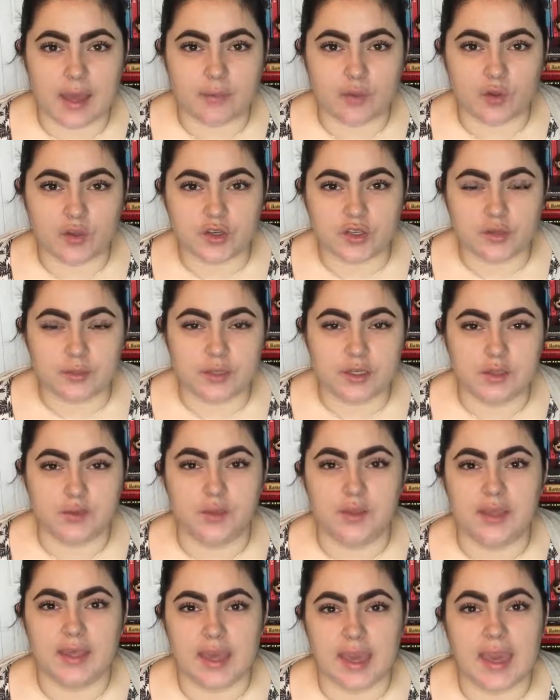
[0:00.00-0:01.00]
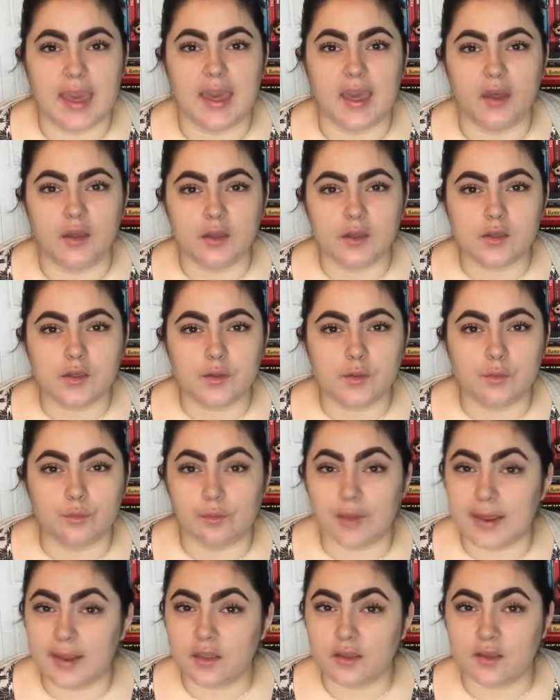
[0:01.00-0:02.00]
I'm going to be doing a
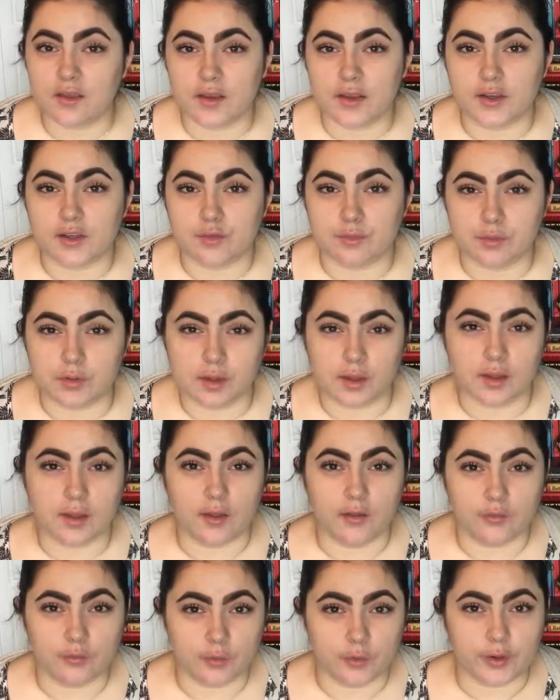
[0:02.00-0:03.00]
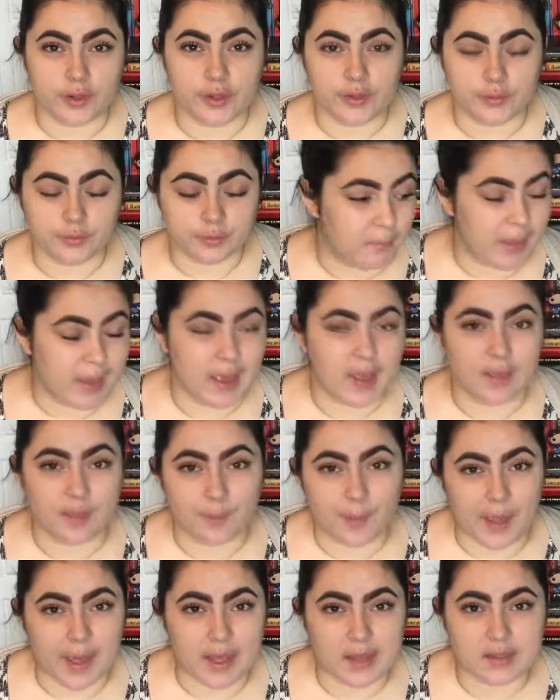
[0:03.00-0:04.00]
rather large book haul for you. Man, the
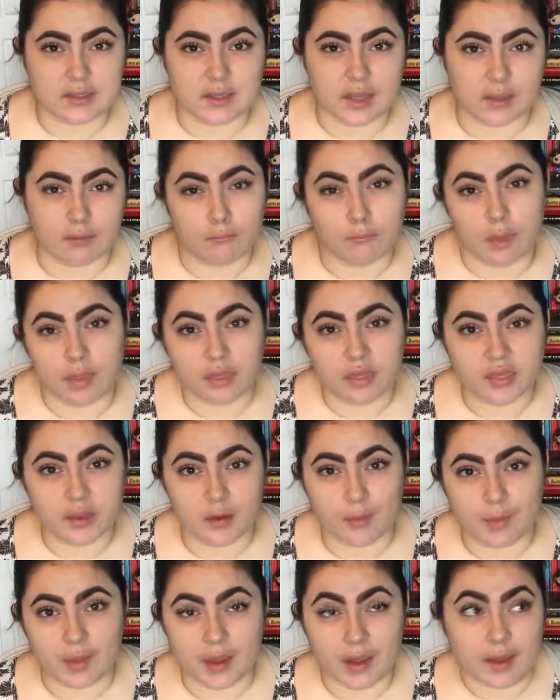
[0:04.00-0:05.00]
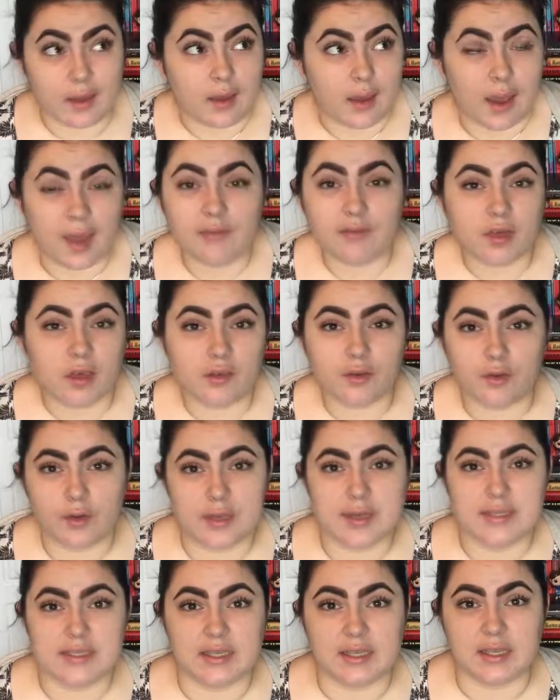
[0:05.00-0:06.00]
past like month and a bit, I've gone
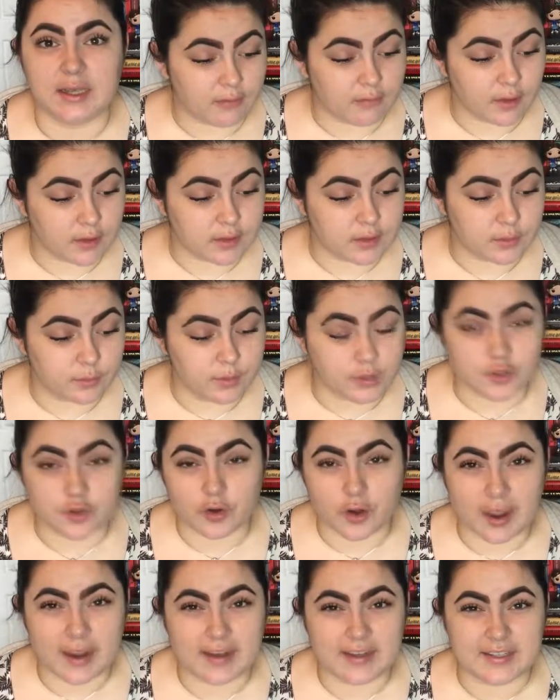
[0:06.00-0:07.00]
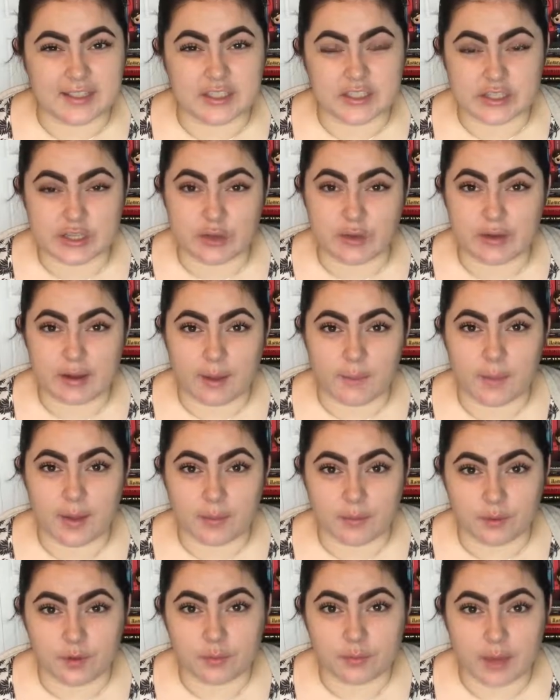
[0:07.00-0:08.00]
crazy. I've also been trying to slow down my
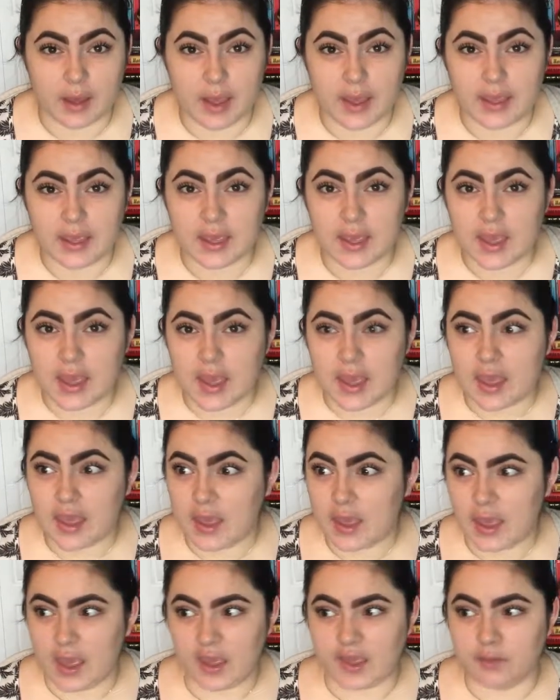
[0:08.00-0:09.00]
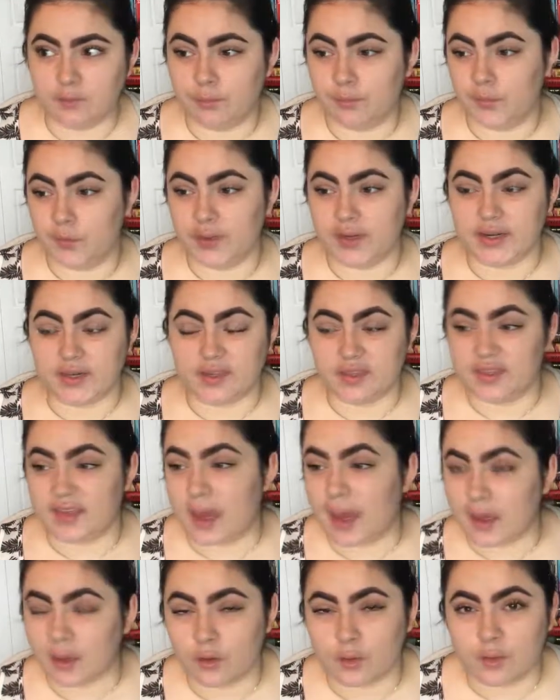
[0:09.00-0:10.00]
book buying and boy did
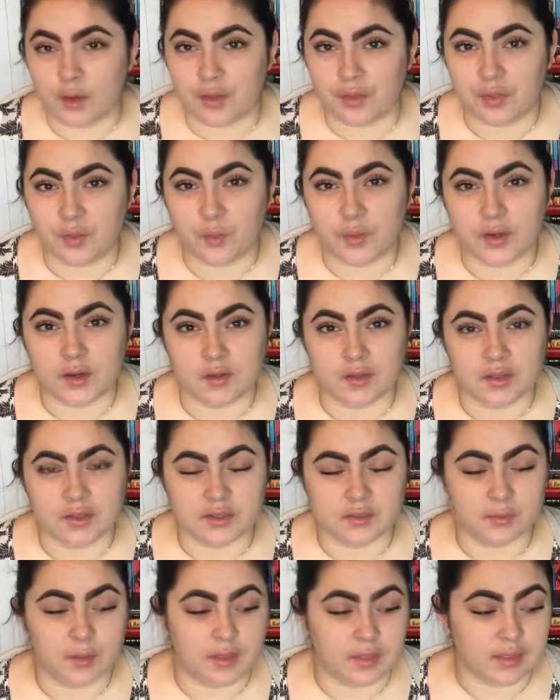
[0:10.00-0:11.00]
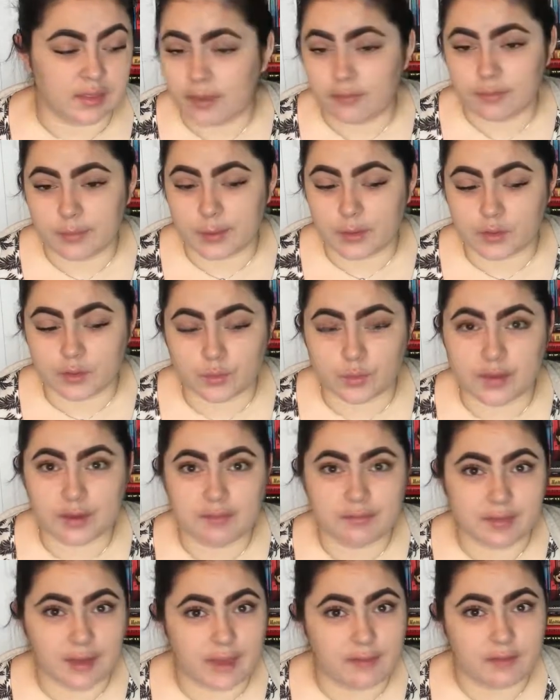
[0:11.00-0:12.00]
that go out the window this month. I have about
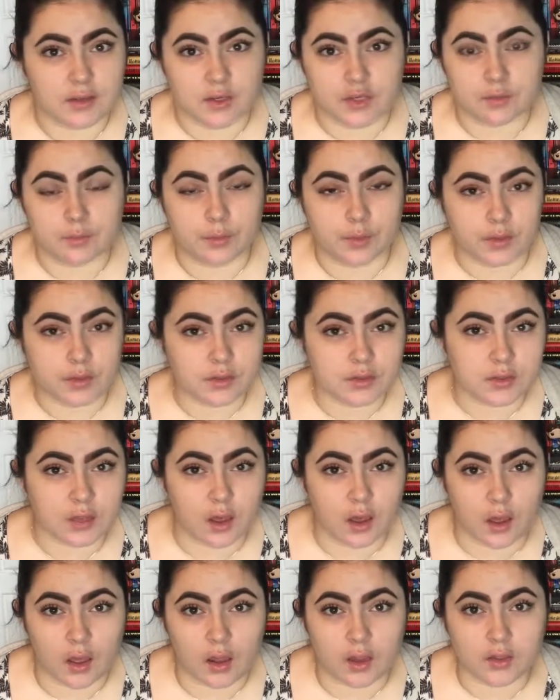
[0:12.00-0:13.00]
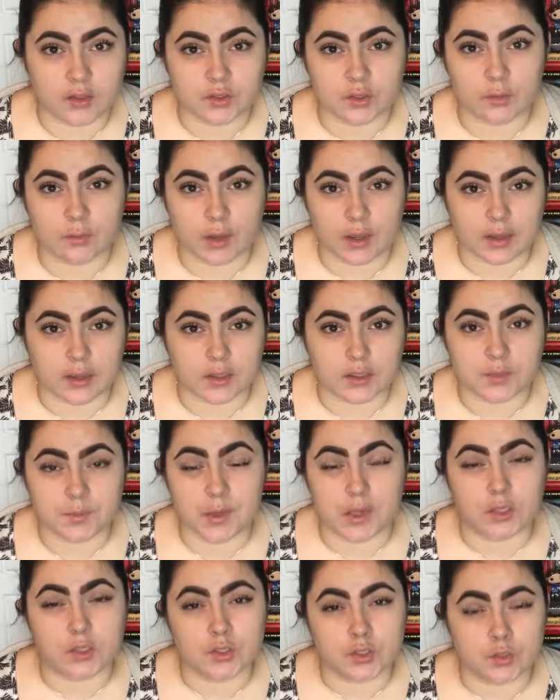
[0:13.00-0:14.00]
25-ish books to haul so I'm not going to
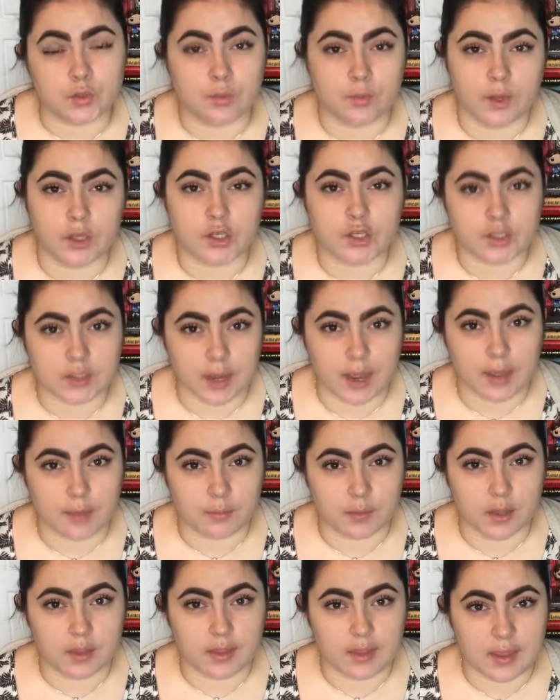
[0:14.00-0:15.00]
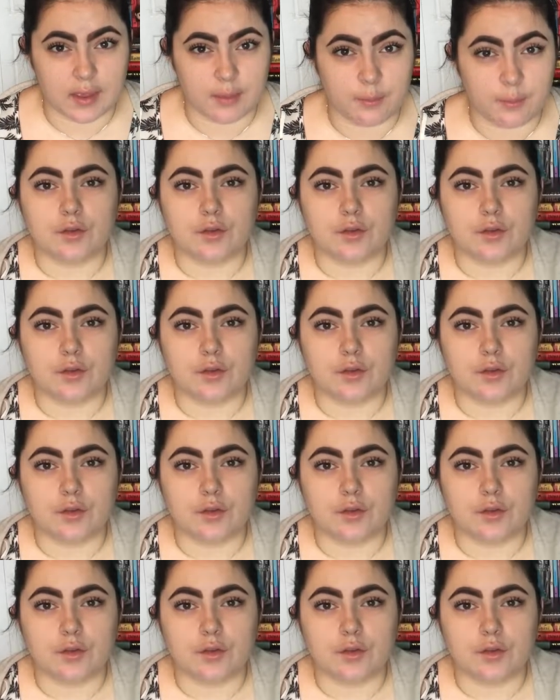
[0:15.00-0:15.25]
spend too much time on them.